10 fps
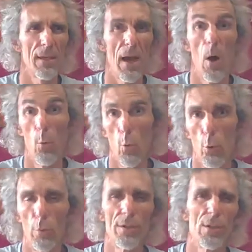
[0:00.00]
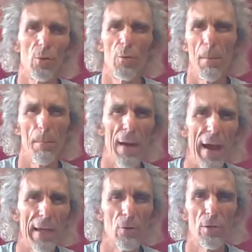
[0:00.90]
awards or the
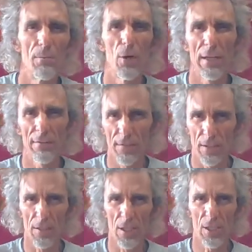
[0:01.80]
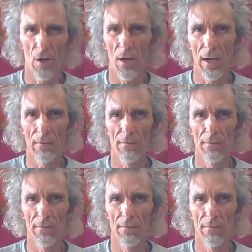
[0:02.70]
pay, or you might have to decide,